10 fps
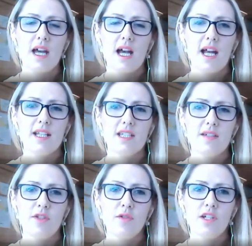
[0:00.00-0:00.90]
And
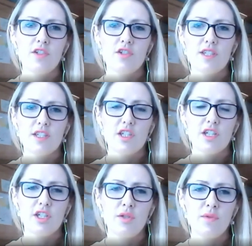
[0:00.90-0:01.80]
if you can just
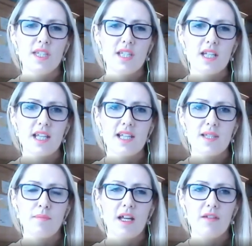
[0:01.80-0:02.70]
use this as
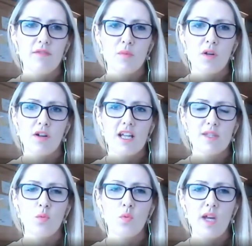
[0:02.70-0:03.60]
a platform or as
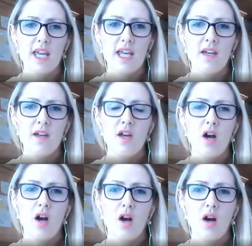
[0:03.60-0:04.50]
a way
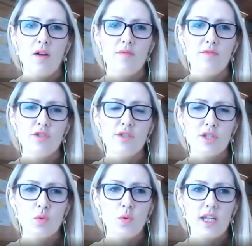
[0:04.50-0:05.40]
of
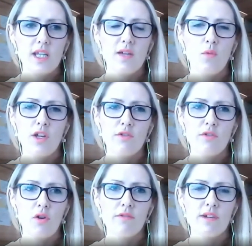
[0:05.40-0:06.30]
just tweaking what you're
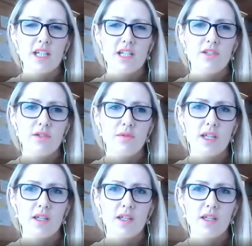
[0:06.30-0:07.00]
already doing,